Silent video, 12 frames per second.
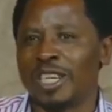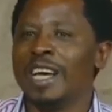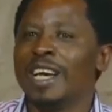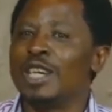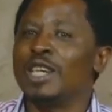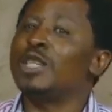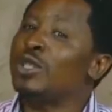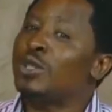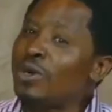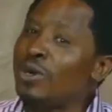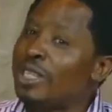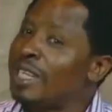it is
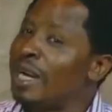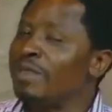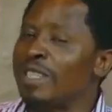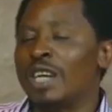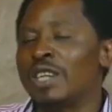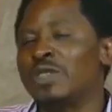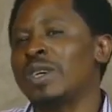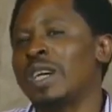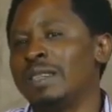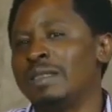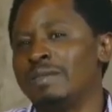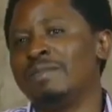not something that you
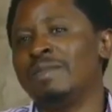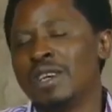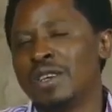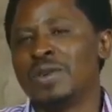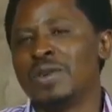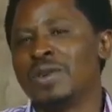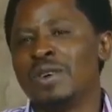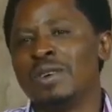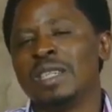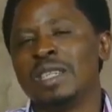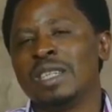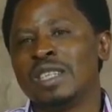can,
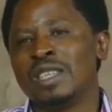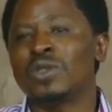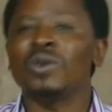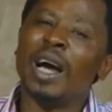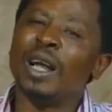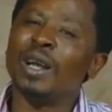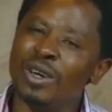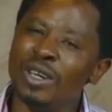do alone.